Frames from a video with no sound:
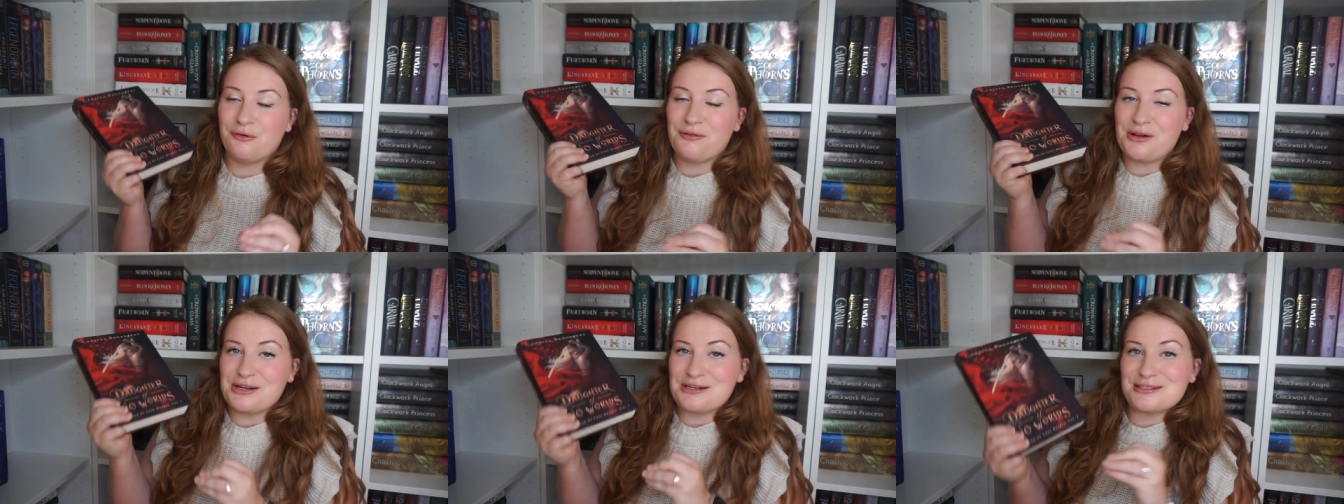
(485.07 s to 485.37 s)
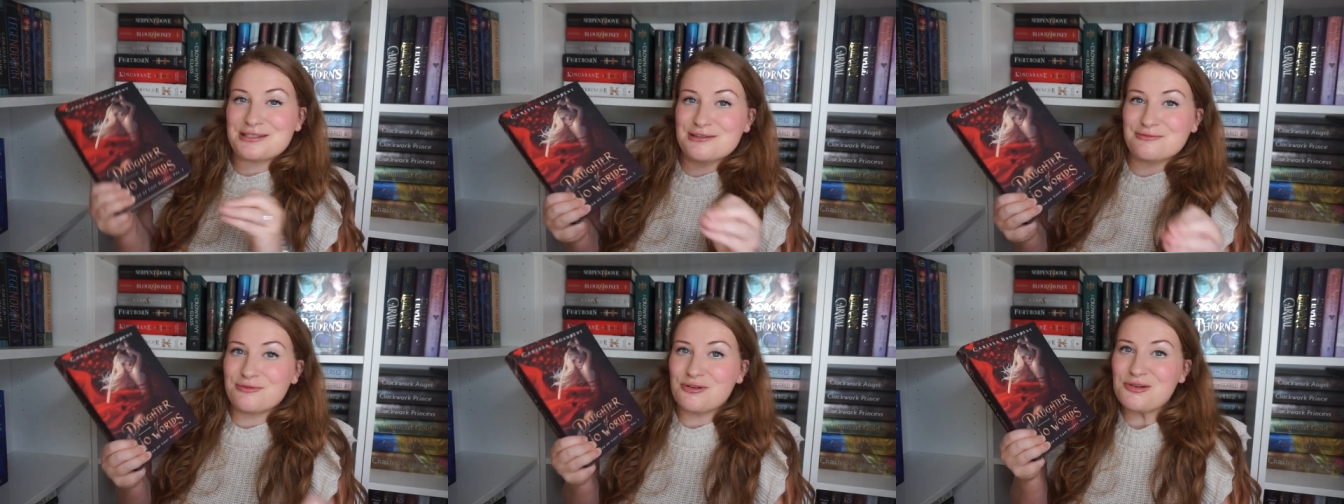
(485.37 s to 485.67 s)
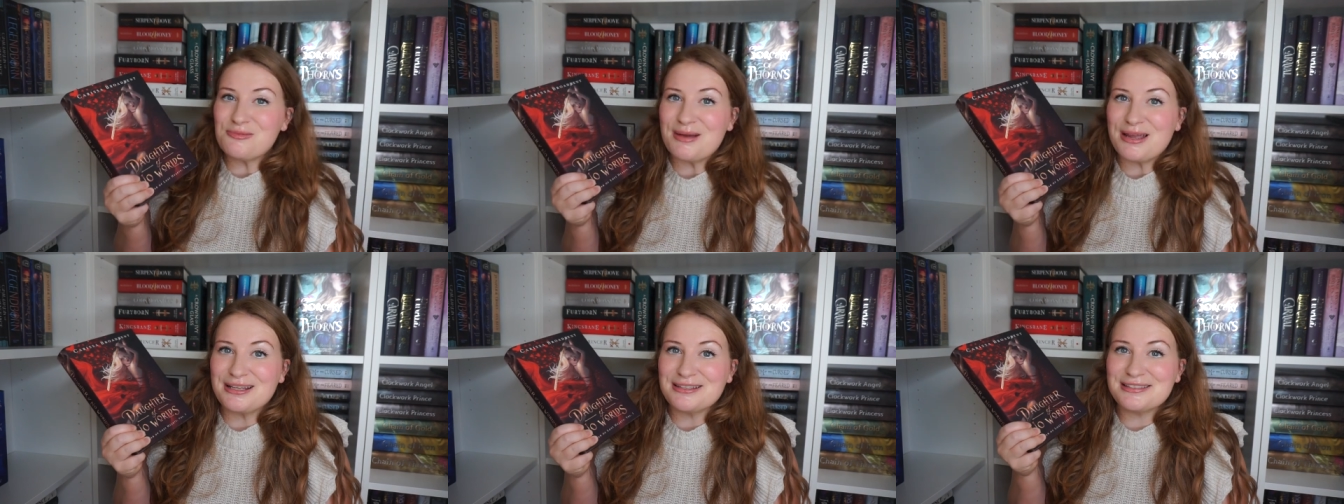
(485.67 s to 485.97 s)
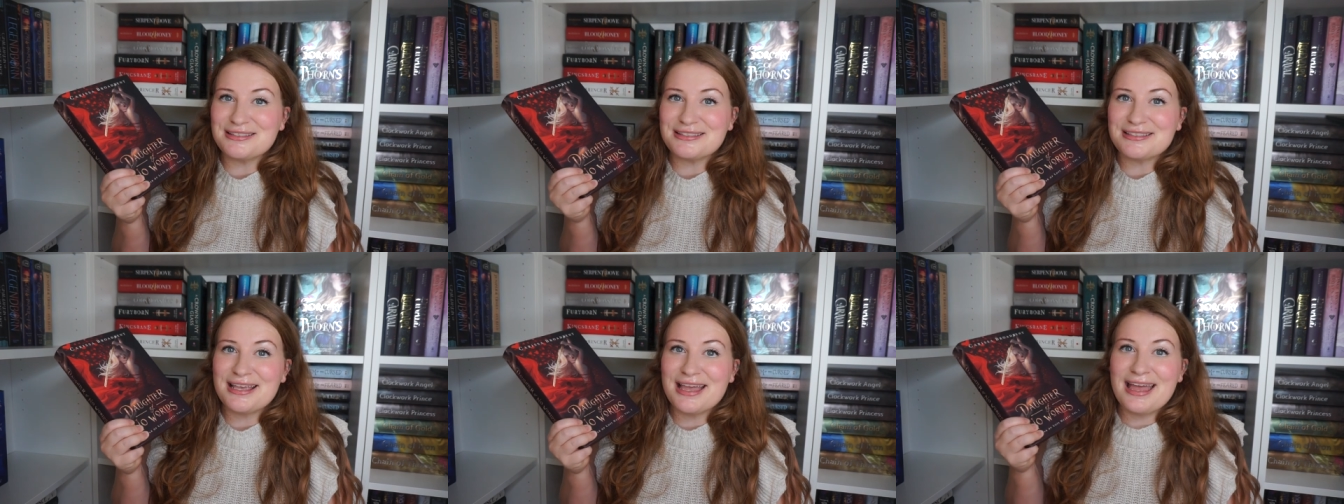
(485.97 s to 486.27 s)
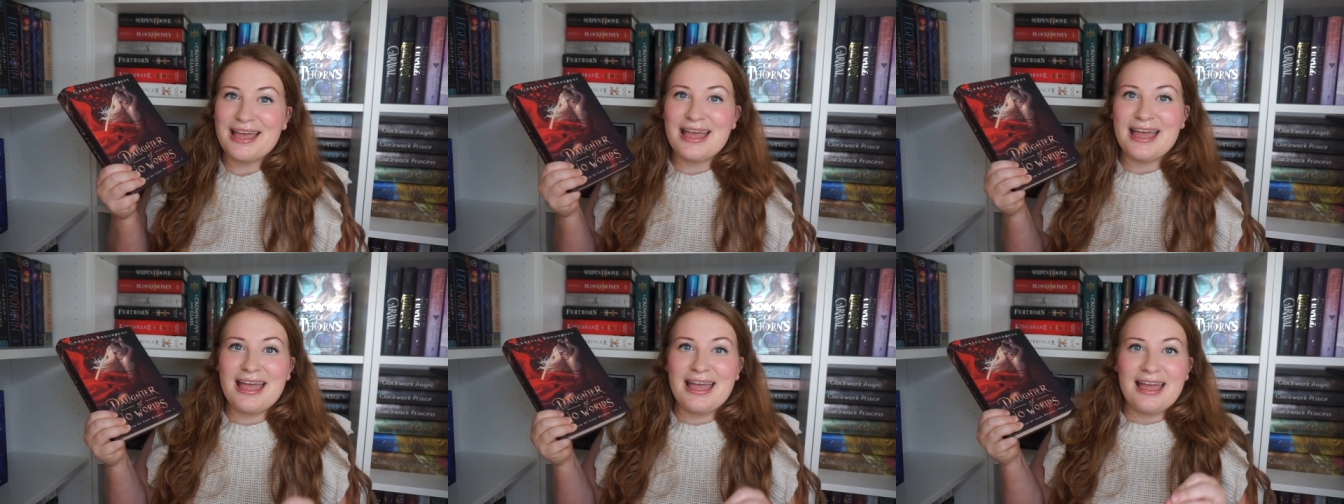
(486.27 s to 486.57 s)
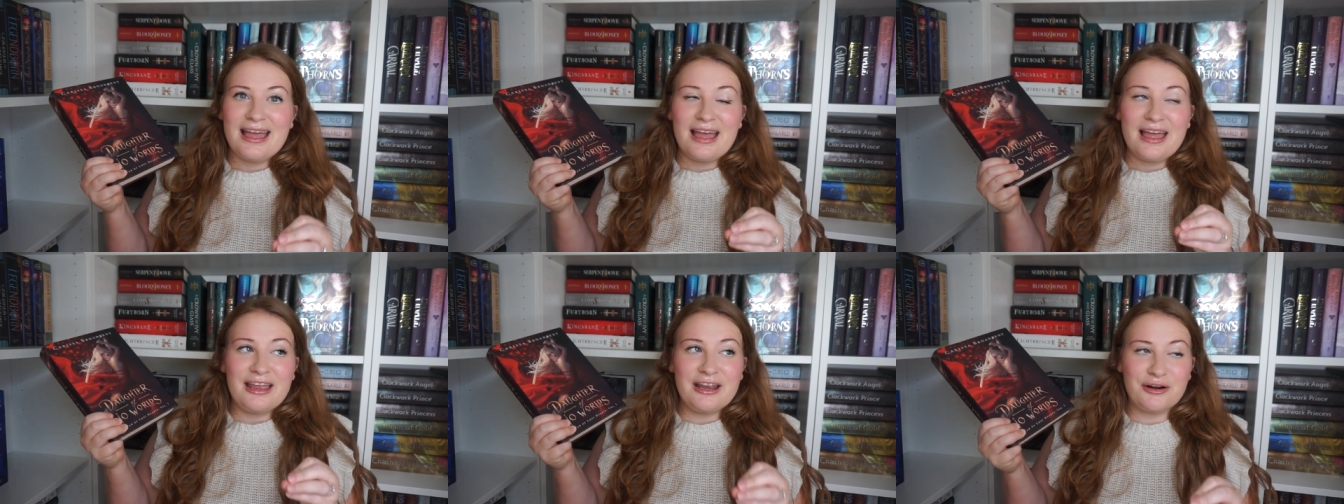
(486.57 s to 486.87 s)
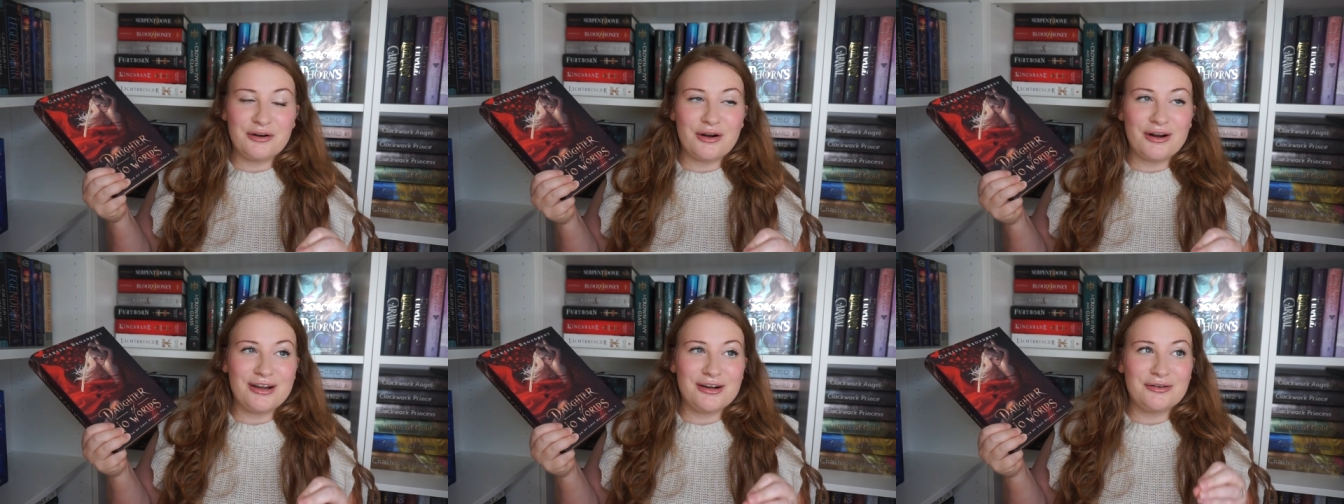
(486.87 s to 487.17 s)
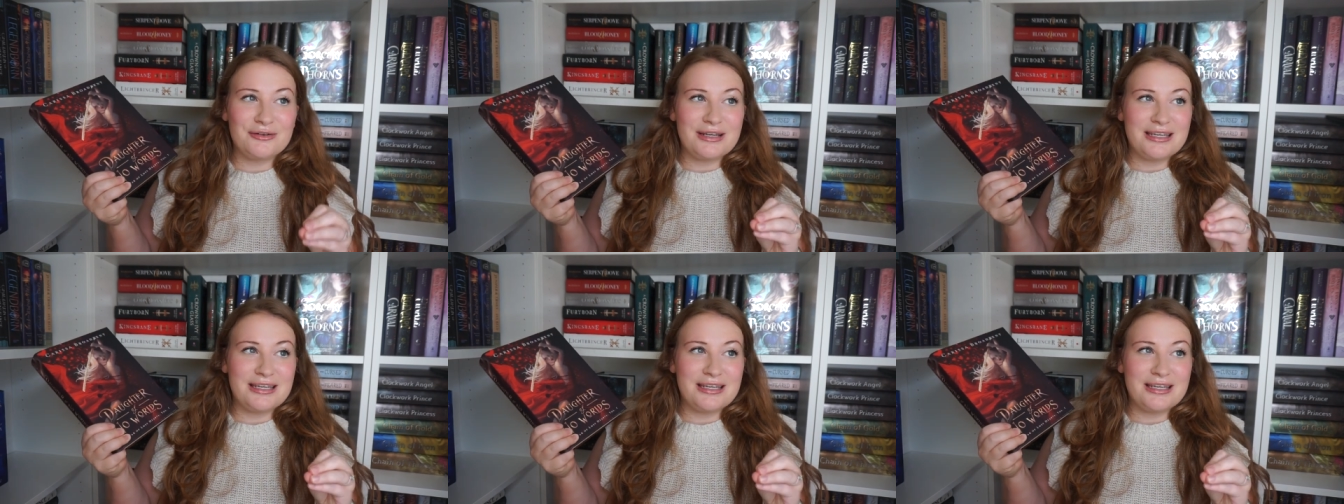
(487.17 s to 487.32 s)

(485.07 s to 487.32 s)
fantasy romance hero.